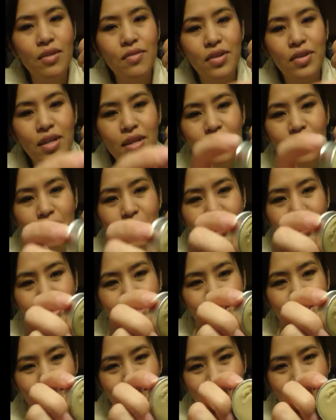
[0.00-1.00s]
video,
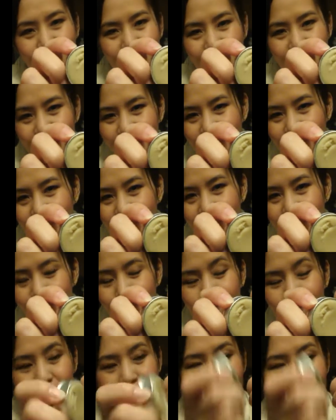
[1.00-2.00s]
someone else,
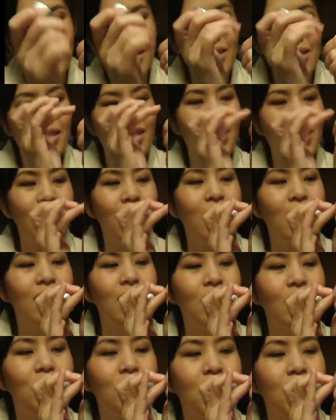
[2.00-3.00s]
somebody else did that in
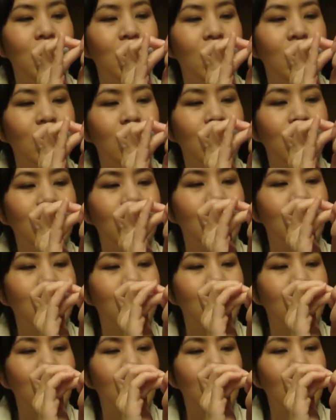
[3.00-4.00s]
their video too.